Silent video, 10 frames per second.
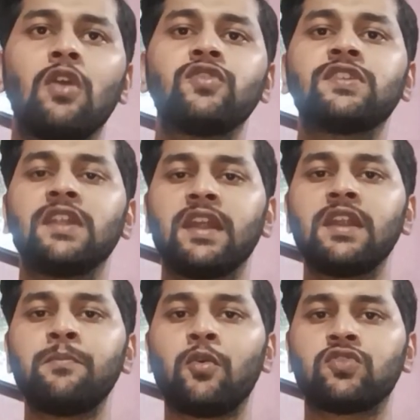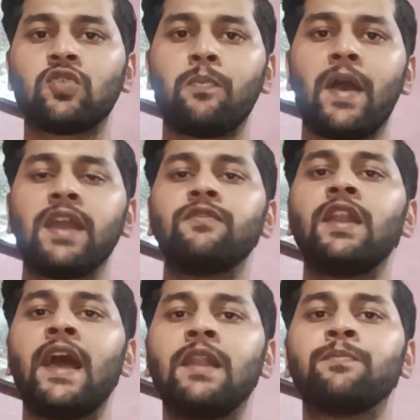Now this LinkedIn post of mine
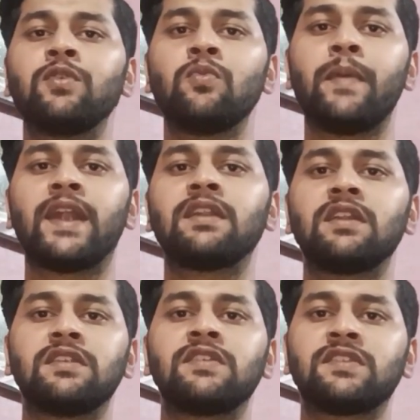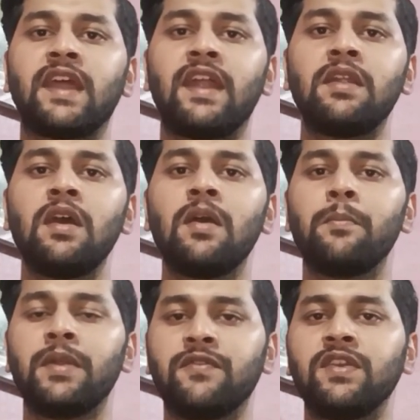will help you better understand
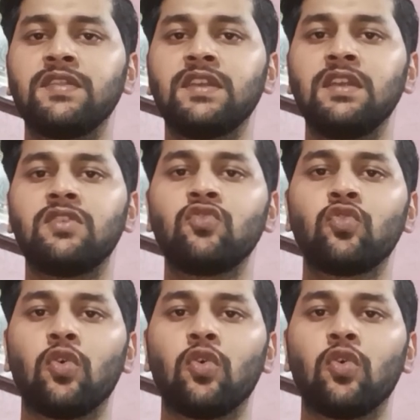between the two